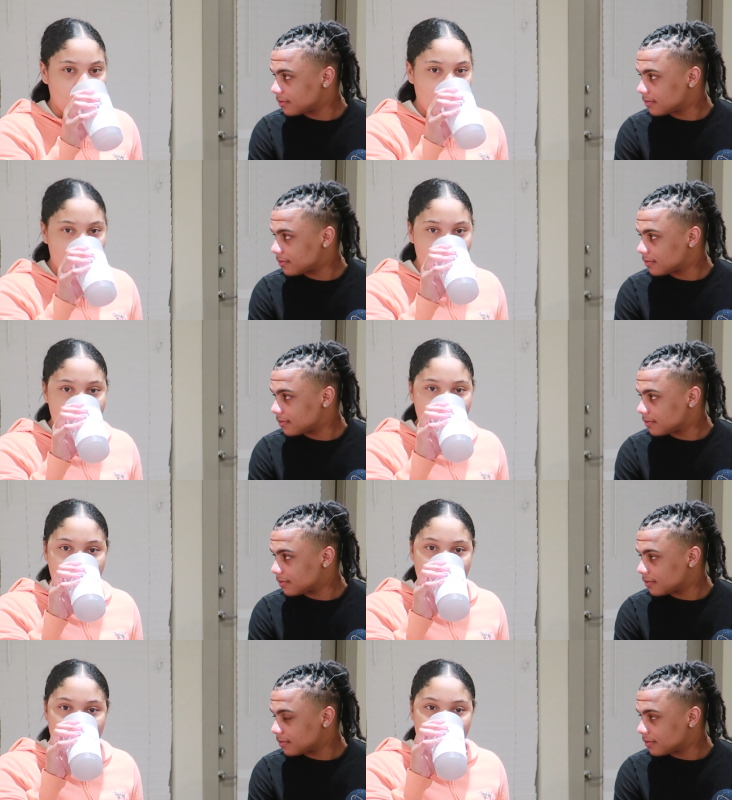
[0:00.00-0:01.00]

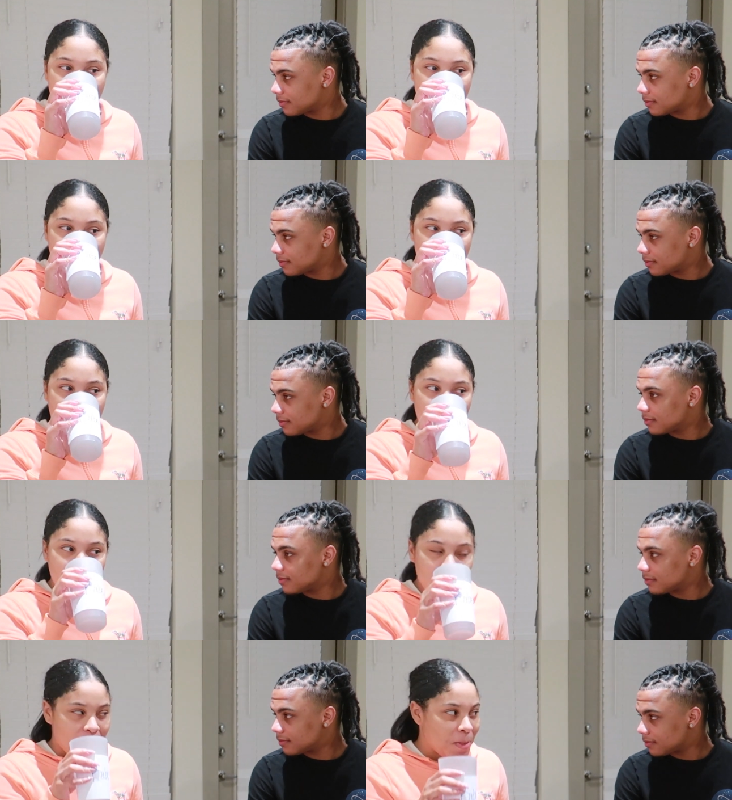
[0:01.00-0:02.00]

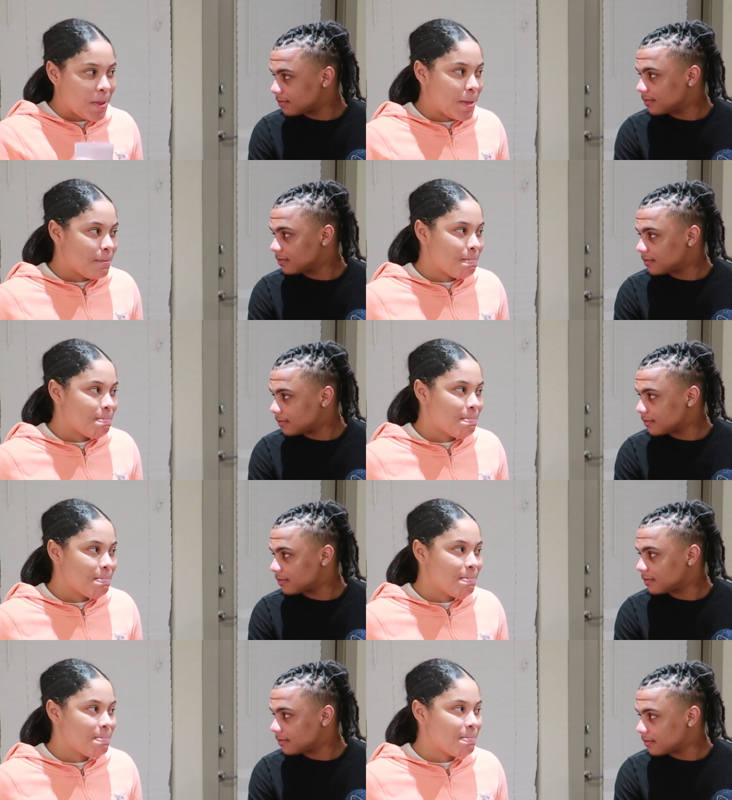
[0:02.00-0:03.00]

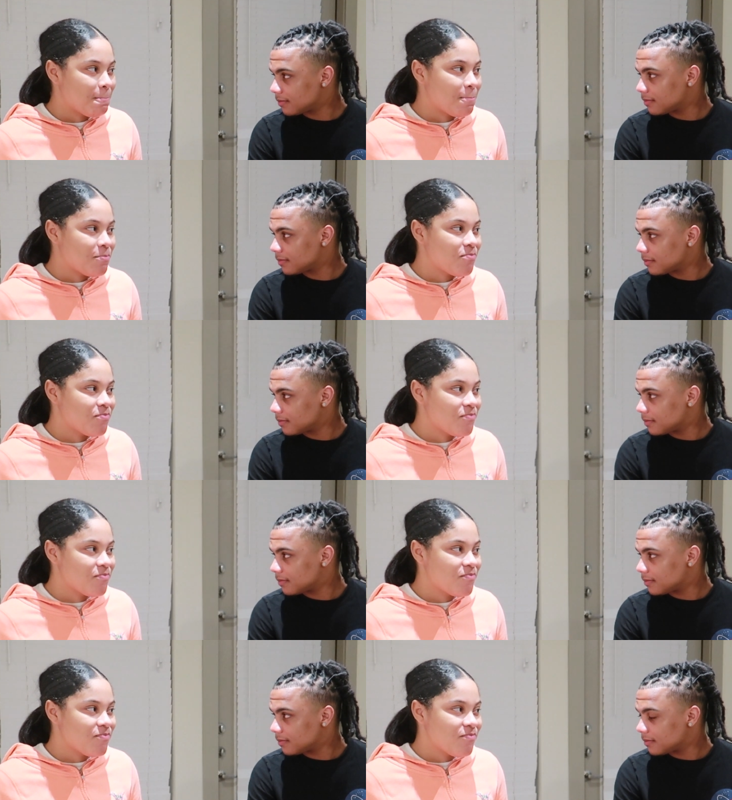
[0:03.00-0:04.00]

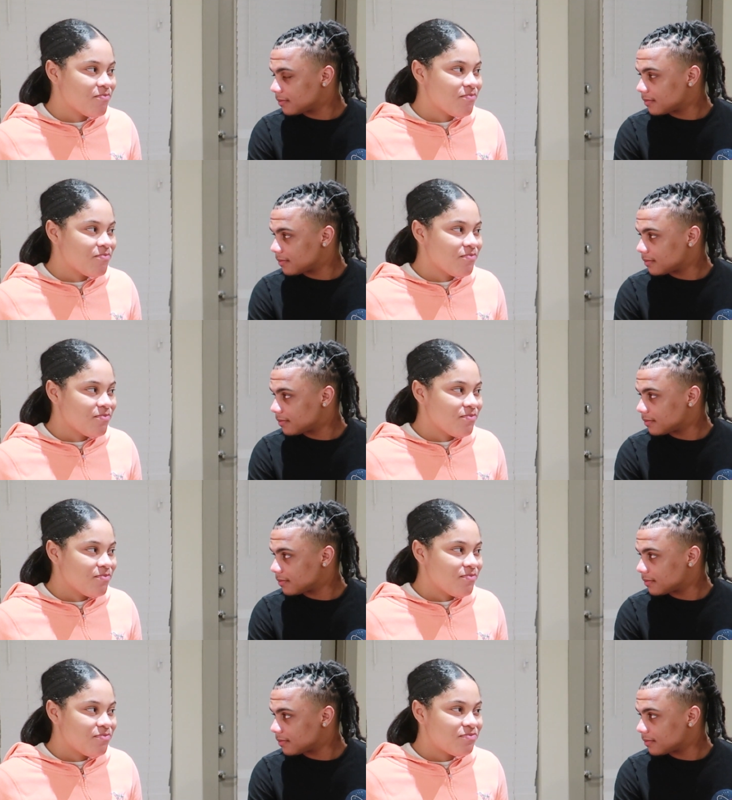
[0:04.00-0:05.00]

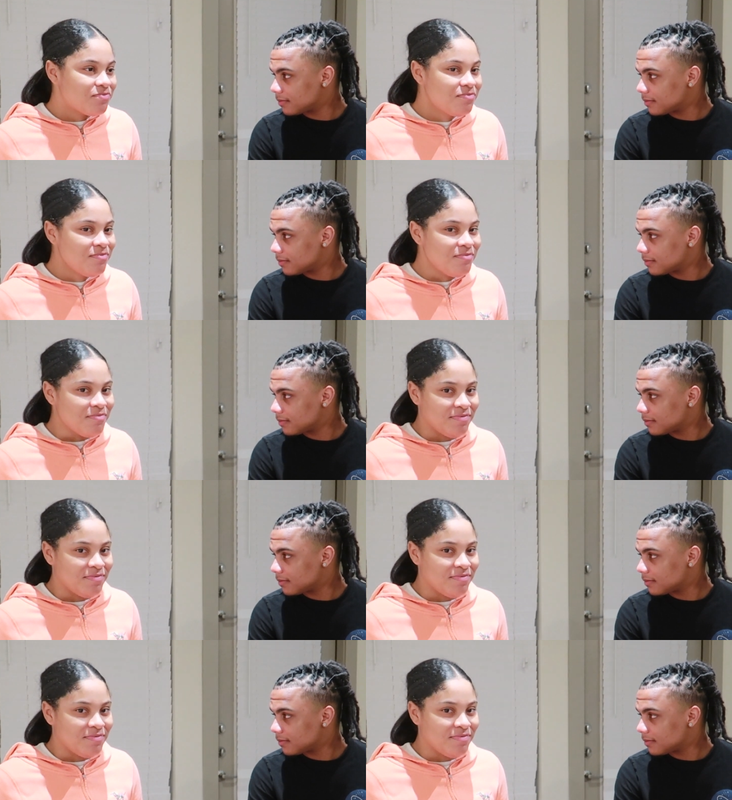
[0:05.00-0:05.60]
[no speech]